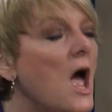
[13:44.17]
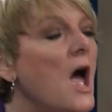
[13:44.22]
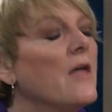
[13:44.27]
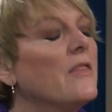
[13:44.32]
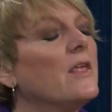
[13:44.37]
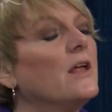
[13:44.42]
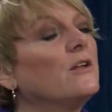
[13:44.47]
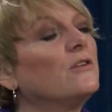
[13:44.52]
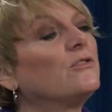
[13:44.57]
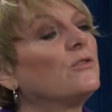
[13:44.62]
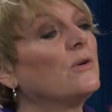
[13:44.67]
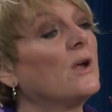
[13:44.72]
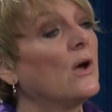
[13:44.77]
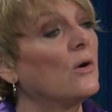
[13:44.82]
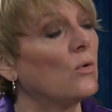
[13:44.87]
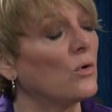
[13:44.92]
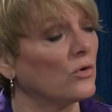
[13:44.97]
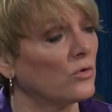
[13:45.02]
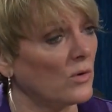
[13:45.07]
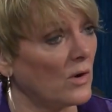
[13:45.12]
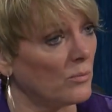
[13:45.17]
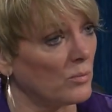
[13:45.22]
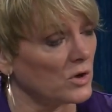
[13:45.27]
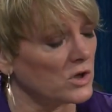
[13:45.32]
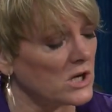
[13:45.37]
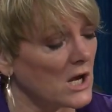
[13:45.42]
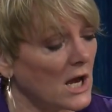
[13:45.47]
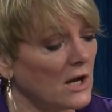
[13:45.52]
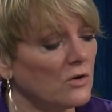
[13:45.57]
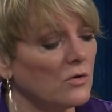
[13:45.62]
And then so now of course we have
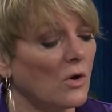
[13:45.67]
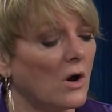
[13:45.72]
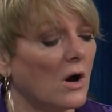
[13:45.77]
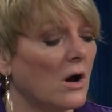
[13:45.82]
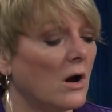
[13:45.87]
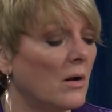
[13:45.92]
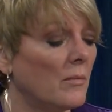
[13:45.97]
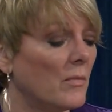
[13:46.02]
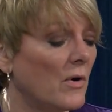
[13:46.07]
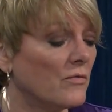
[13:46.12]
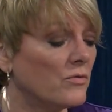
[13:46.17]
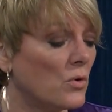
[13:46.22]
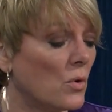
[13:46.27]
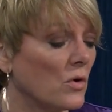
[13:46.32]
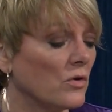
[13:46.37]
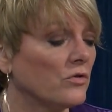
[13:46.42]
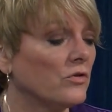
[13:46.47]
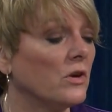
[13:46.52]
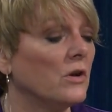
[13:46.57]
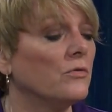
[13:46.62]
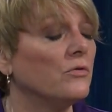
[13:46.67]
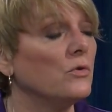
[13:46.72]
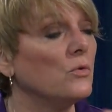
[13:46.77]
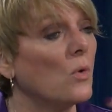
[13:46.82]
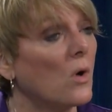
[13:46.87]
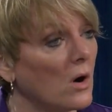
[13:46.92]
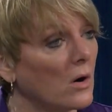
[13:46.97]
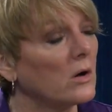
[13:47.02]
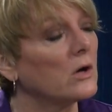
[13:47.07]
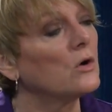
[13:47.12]
Protect. Of course, if you
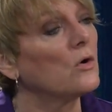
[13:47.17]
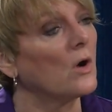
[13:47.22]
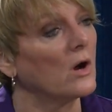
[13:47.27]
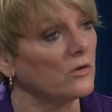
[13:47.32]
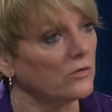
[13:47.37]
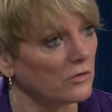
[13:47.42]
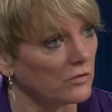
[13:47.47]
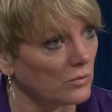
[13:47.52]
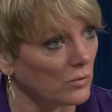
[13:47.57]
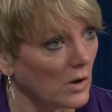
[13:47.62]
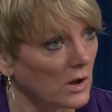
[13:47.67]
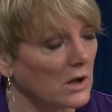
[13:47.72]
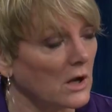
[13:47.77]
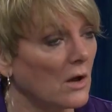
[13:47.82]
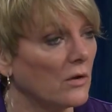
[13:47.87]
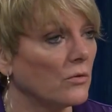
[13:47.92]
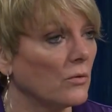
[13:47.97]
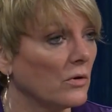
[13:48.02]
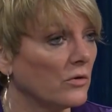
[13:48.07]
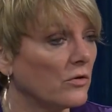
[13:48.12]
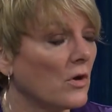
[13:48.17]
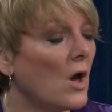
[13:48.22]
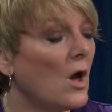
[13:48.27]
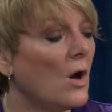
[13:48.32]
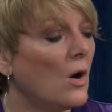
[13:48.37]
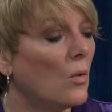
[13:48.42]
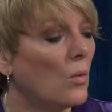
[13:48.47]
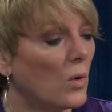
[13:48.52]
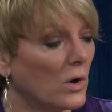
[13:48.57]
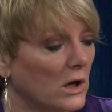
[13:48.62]
are in crisis right now, there is
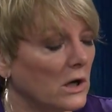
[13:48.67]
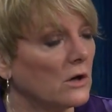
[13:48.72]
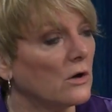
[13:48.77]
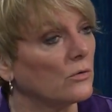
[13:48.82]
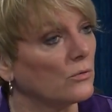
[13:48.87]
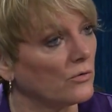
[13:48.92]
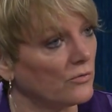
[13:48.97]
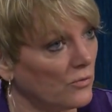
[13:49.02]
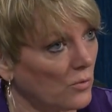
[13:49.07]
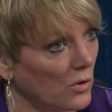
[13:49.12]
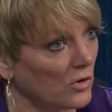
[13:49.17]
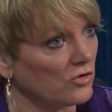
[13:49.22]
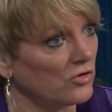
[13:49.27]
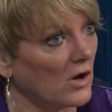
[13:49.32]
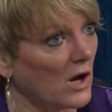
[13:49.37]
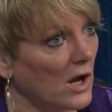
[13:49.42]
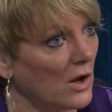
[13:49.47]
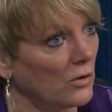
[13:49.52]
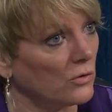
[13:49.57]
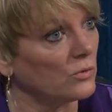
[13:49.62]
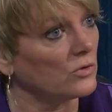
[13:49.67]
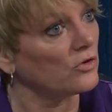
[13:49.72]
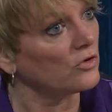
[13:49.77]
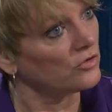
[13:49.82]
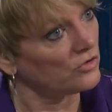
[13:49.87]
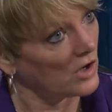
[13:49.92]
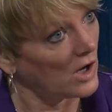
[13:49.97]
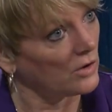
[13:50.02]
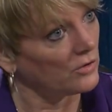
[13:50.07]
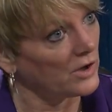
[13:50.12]
1-800-4-CHILD, which is
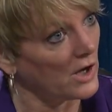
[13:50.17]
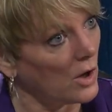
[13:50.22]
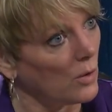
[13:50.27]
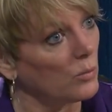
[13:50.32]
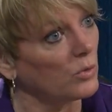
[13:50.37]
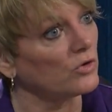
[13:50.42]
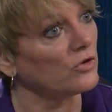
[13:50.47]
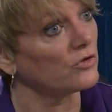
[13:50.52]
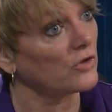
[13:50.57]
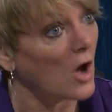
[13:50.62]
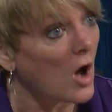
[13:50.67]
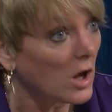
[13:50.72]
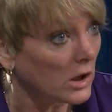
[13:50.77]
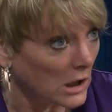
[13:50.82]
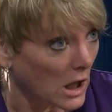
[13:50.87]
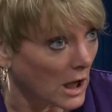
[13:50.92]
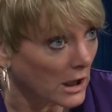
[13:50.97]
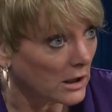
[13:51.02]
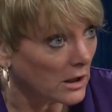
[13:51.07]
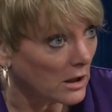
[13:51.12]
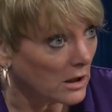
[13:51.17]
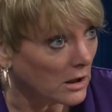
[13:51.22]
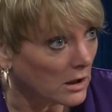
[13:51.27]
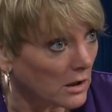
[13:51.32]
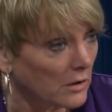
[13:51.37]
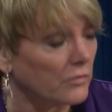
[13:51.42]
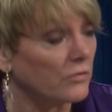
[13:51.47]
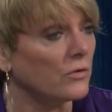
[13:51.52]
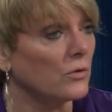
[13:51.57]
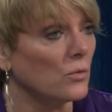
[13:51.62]
child help, which is a hotline.
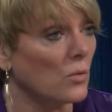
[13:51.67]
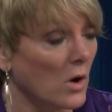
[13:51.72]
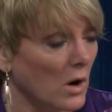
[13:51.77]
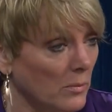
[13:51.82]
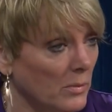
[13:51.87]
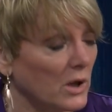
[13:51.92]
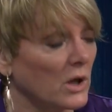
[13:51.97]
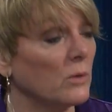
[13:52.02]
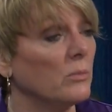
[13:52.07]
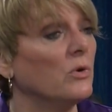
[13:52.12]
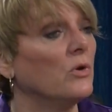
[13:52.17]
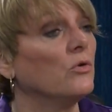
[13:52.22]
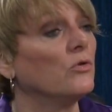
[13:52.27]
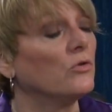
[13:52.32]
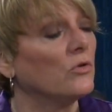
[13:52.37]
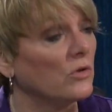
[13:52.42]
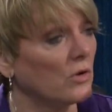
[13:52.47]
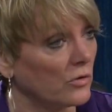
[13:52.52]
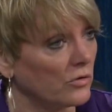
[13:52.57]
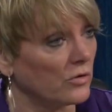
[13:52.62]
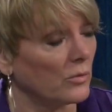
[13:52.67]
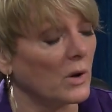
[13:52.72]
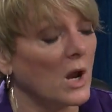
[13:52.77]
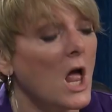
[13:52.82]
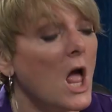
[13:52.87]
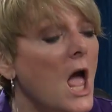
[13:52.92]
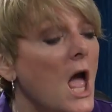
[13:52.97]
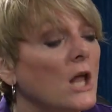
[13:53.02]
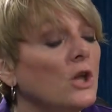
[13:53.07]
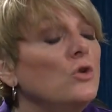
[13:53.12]
If you are being abused, you know someone.
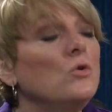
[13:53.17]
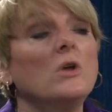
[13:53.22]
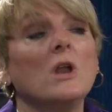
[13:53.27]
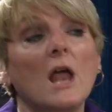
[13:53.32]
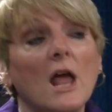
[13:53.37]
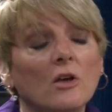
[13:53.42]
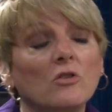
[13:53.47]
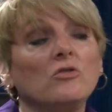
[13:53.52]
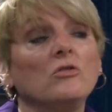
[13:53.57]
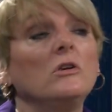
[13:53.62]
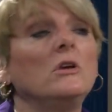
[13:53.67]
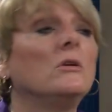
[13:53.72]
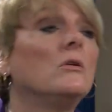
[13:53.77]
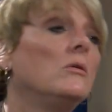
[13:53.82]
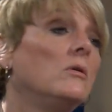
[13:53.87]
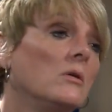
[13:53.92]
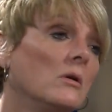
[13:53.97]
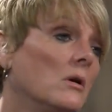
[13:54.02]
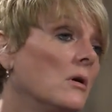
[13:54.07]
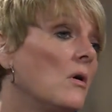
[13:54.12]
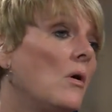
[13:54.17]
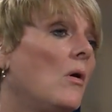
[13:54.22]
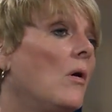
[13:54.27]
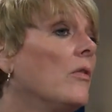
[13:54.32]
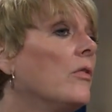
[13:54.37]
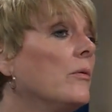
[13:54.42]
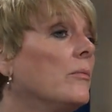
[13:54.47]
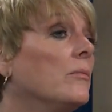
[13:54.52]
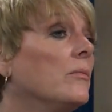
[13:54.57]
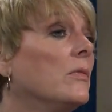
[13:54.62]
And you can actually, you know, you can
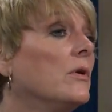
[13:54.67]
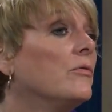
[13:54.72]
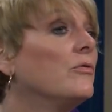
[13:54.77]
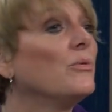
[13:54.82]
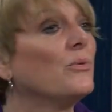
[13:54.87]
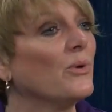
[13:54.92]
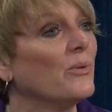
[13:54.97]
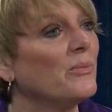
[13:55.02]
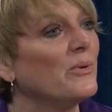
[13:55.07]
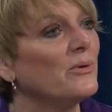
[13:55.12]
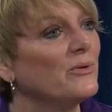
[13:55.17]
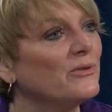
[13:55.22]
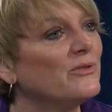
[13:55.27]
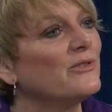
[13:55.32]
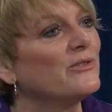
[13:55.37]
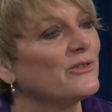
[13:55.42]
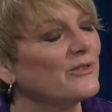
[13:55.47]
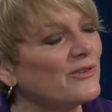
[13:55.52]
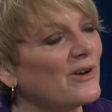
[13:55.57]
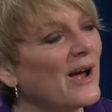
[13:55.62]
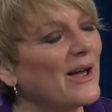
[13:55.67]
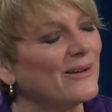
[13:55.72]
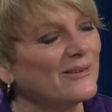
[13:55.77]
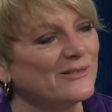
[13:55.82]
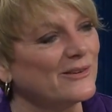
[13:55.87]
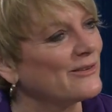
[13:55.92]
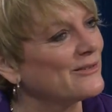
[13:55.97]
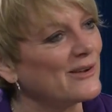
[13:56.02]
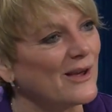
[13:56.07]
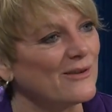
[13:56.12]
call them if you were abused as a child,
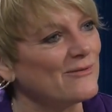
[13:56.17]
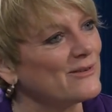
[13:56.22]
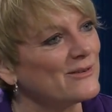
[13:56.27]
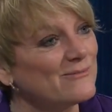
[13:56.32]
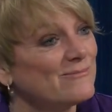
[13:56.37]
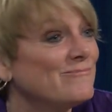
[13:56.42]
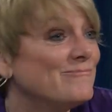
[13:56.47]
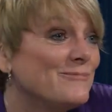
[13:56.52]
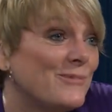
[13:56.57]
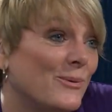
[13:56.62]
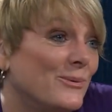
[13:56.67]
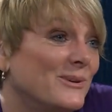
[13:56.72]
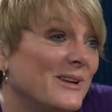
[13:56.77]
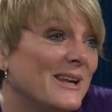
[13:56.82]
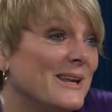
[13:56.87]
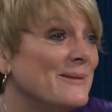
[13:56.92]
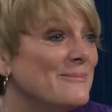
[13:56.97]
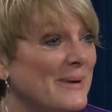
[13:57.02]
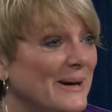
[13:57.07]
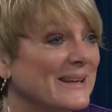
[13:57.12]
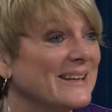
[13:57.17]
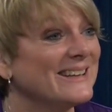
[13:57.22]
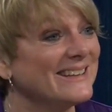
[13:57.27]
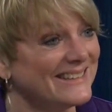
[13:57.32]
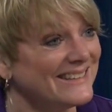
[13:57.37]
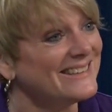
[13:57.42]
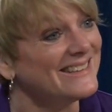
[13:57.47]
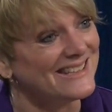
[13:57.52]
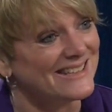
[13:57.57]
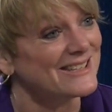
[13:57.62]
just haven't told anybody
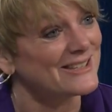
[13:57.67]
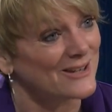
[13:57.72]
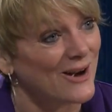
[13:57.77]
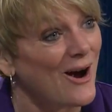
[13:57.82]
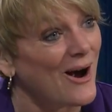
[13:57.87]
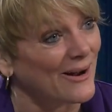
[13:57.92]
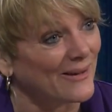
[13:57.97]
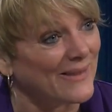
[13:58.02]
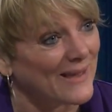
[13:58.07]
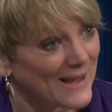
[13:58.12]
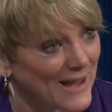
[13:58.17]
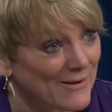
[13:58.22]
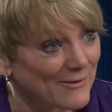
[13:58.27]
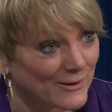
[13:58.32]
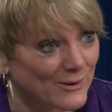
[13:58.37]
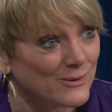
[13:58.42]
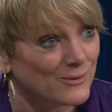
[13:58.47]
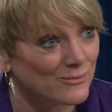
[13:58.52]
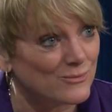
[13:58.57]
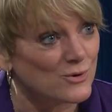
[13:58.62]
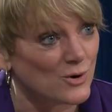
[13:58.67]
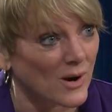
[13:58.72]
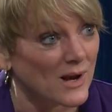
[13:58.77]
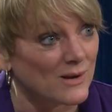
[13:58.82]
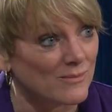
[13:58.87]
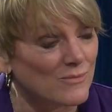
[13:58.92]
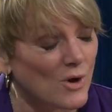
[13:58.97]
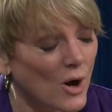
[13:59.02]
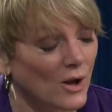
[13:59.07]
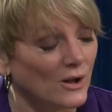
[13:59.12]
and need to talk. They have a
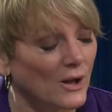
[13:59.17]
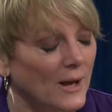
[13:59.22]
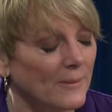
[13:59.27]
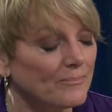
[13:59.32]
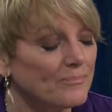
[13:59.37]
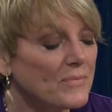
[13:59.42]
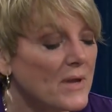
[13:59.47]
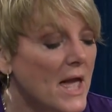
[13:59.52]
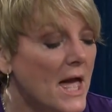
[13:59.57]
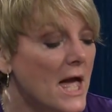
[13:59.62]
great hotline.